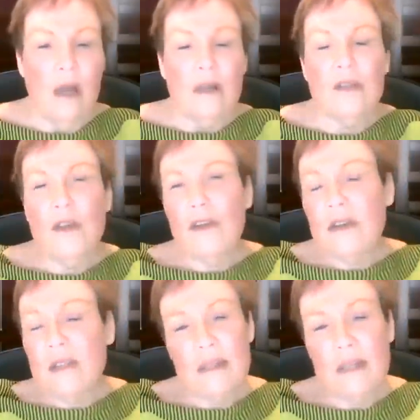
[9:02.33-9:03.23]
So you
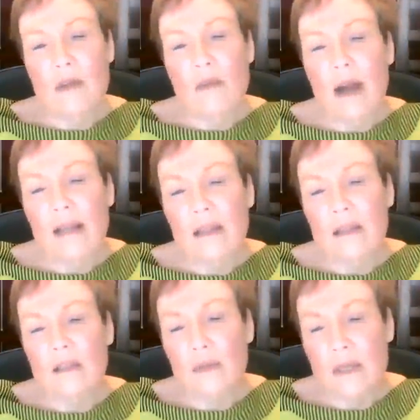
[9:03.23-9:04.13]
can see why
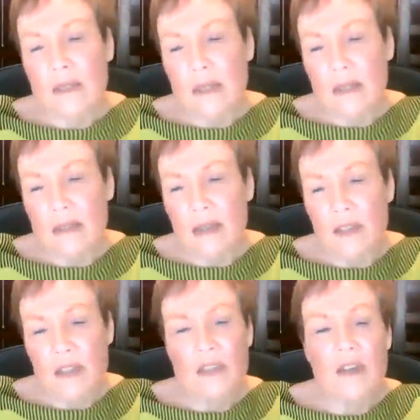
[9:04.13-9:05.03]
Lynn Twist says that
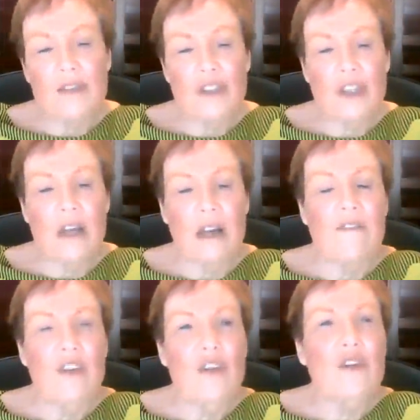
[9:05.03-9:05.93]
this notion
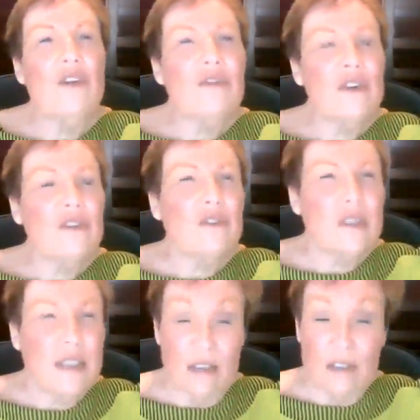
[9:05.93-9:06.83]
of universal
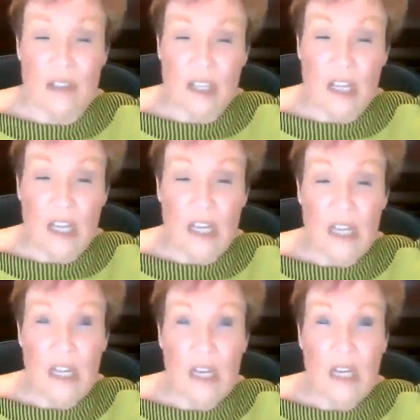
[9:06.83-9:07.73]

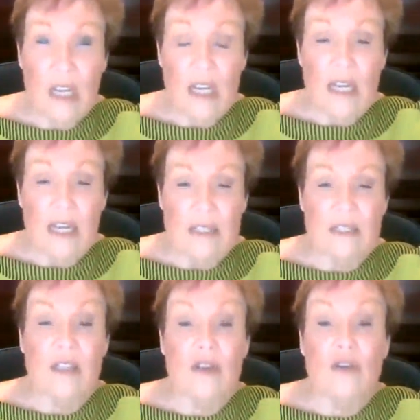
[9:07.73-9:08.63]
scarcity
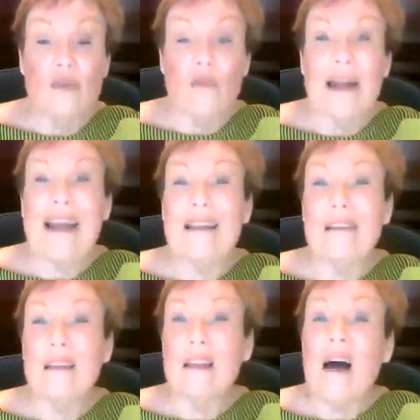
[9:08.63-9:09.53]
is the great
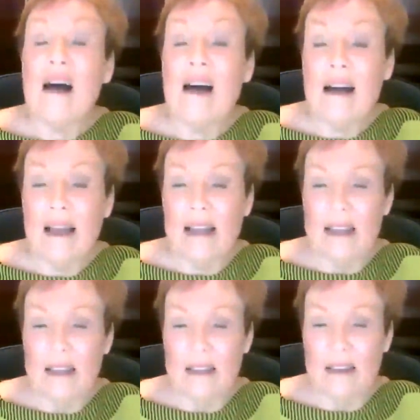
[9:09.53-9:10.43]
lie
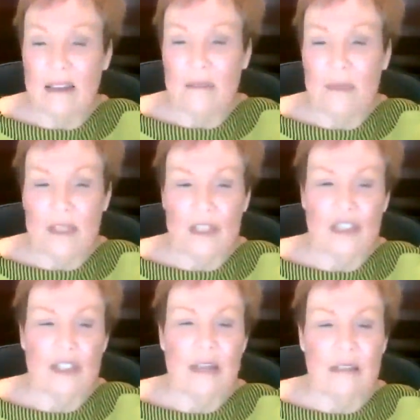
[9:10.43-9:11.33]
I
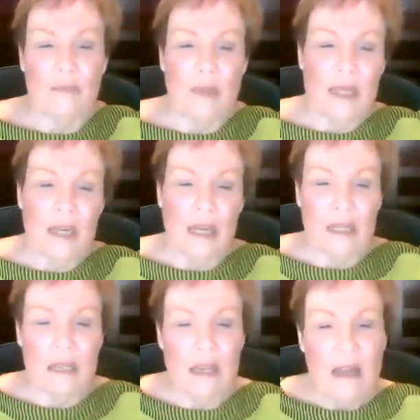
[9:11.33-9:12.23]
mentioned at the
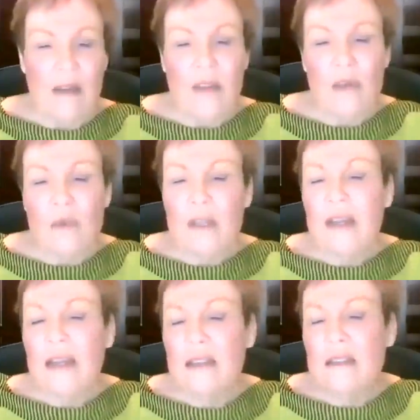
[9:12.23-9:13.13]
beginning. There
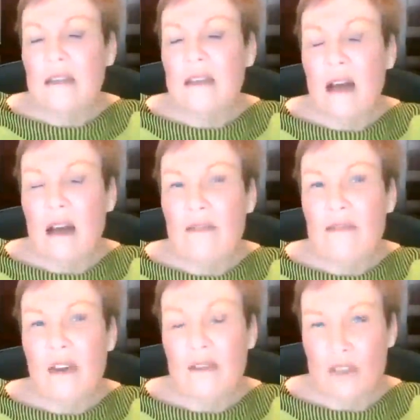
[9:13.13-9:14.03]
really is enough
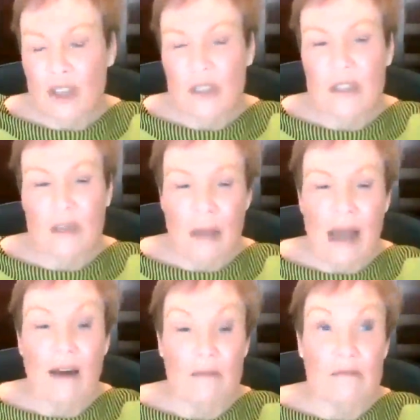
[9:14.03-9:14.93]
of just
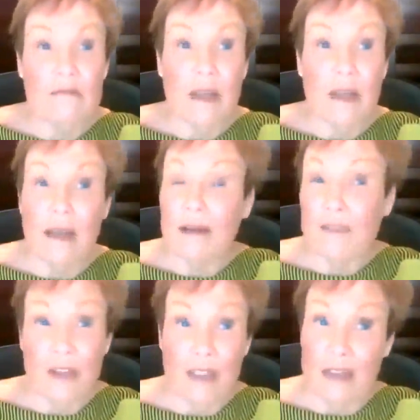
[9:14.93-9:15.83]
about
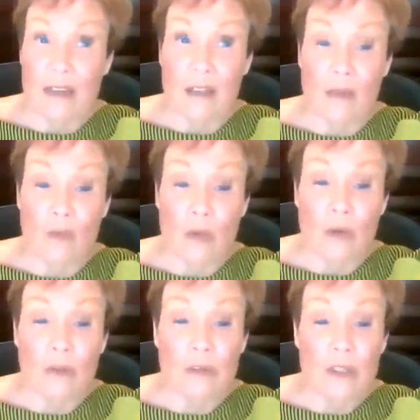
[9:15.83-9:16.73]
everything in the
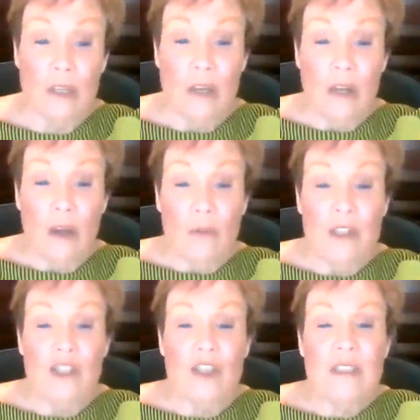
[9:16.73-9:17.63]
world. We
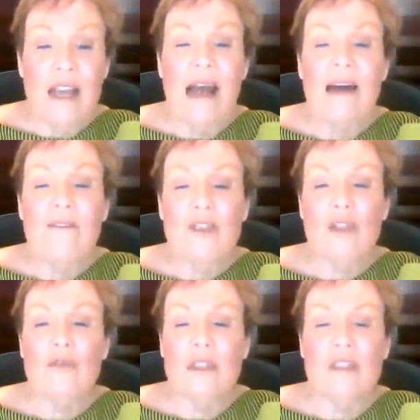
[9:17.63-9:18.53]
just have
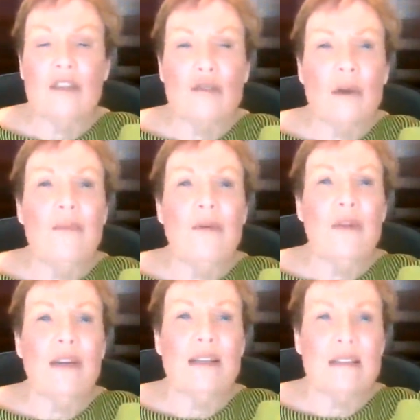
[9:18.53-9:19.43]
to
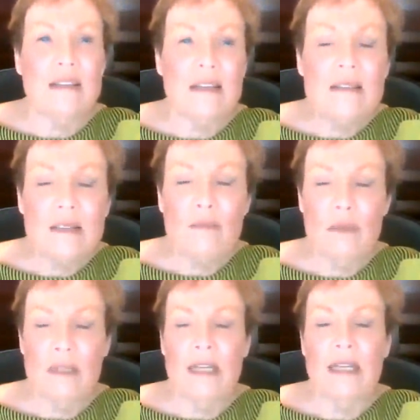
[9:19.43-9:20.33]
distribute it
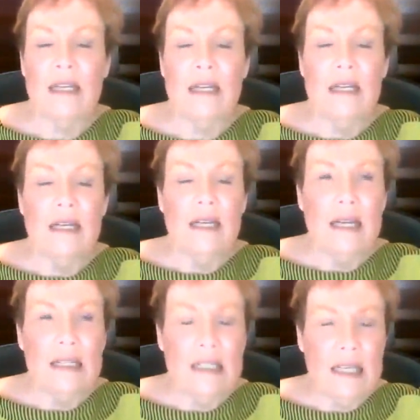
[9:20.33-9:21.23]
sensibly
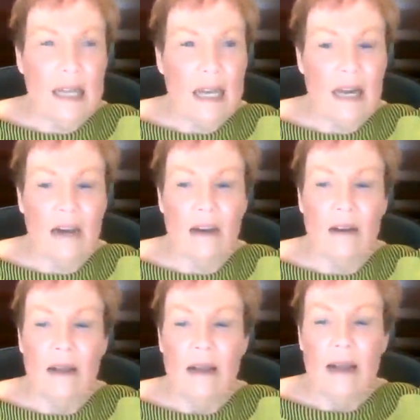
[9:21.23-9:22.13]
and
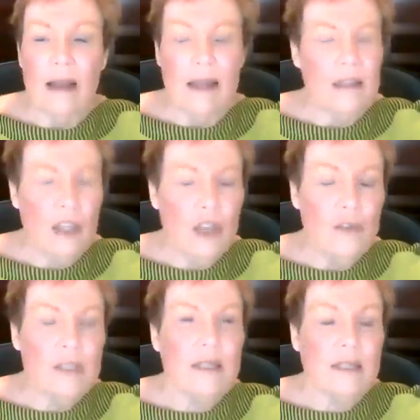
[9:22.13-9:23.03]
care and
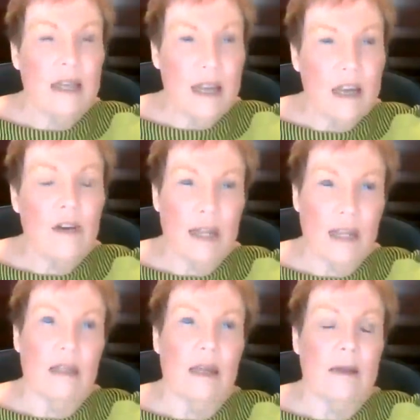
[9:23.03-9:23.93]
use it
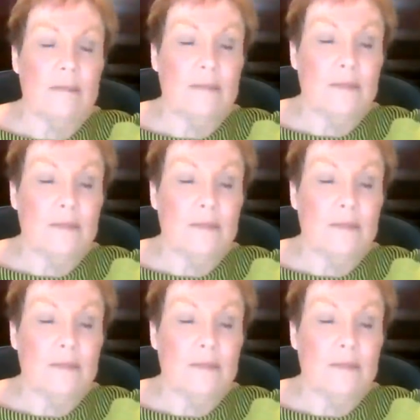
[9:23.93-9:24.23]
caringly.